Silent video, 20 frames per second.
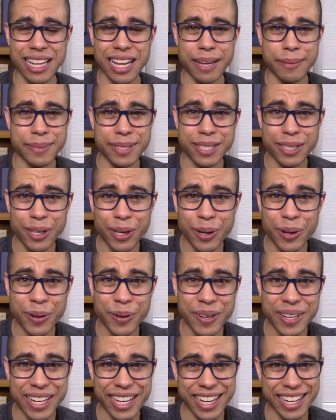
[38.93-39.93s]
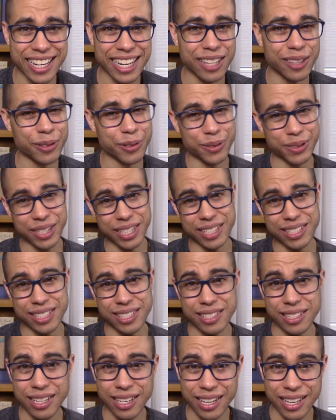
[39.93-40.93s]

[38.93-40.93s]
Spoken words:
I'm slow and I learn things